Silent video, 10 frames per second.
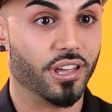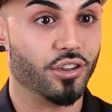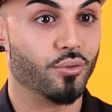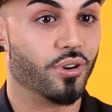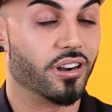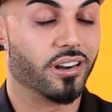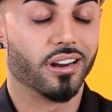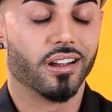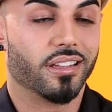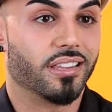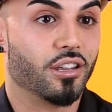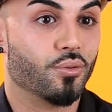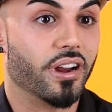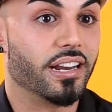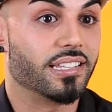that you were
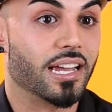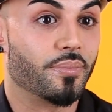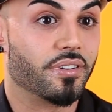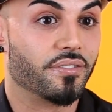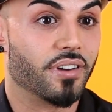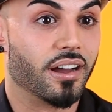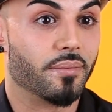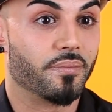any type of